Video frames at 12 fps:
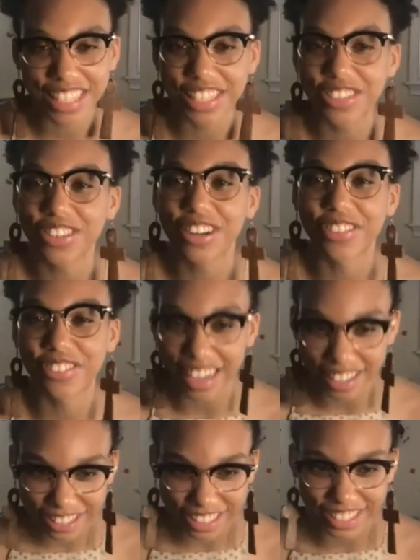You are
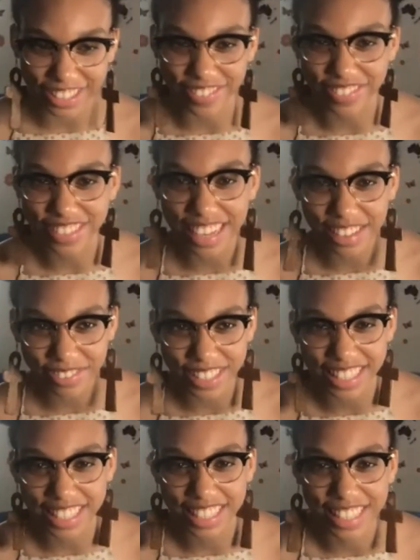welcome.
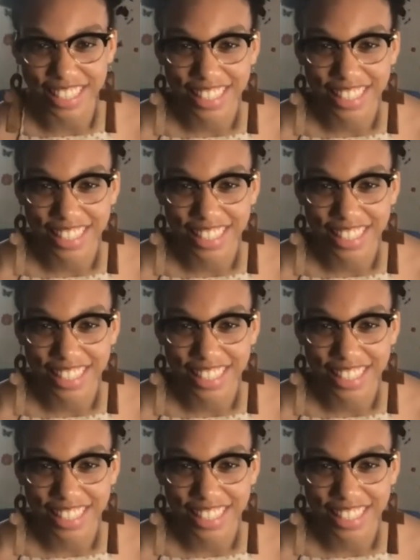Definitely.